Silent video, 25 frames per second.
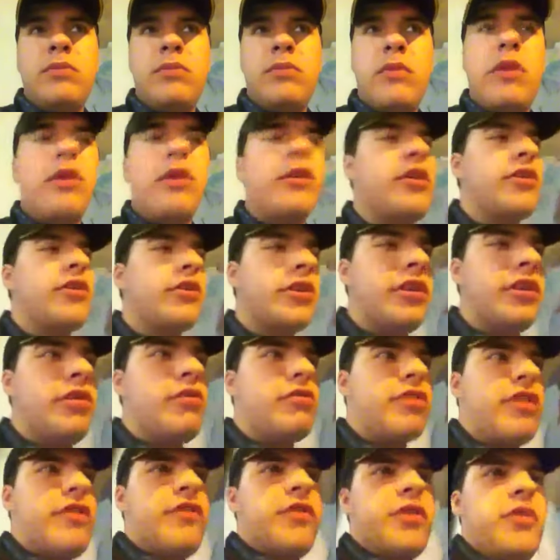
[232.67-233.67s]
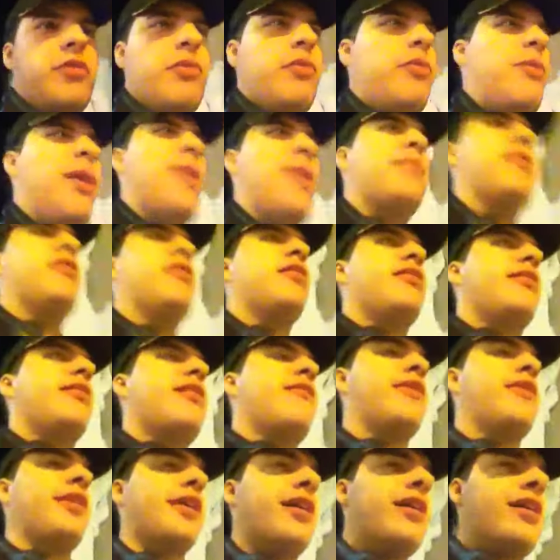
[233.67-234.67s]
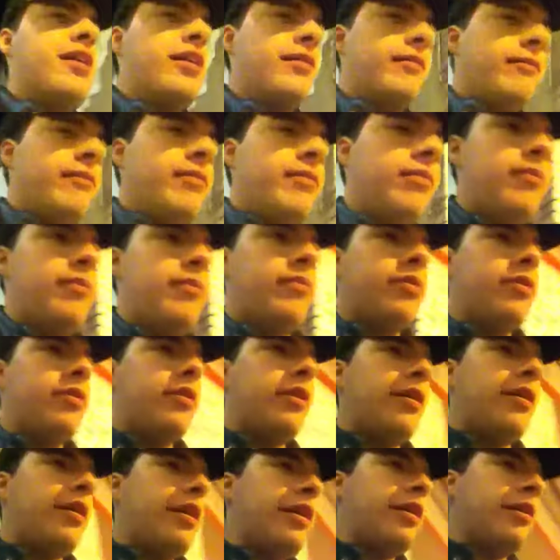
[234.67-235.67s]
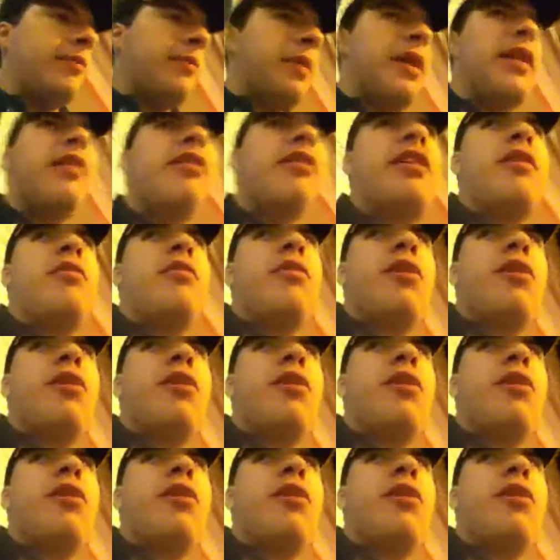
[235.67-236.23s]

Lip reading: Or you can use different weapons and stuff. Like, it depends on